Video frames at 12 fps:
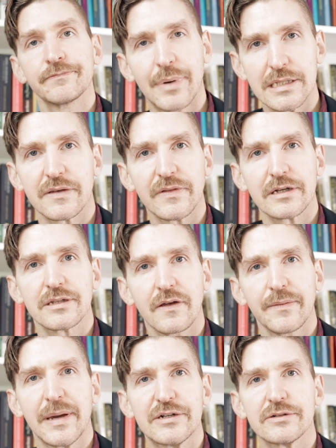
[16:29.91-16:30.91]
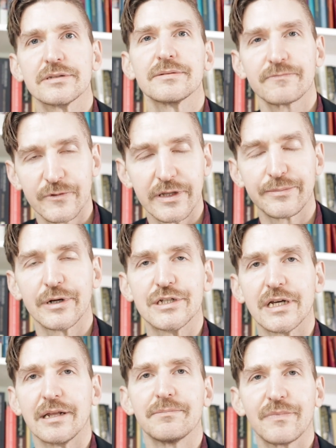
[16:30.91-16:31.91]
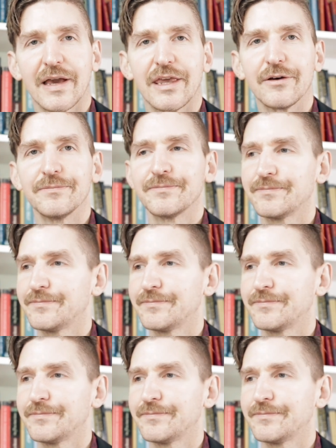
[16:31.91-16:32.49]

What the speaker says: Best of luck to all the patrons. Really appreciate it. Thank you.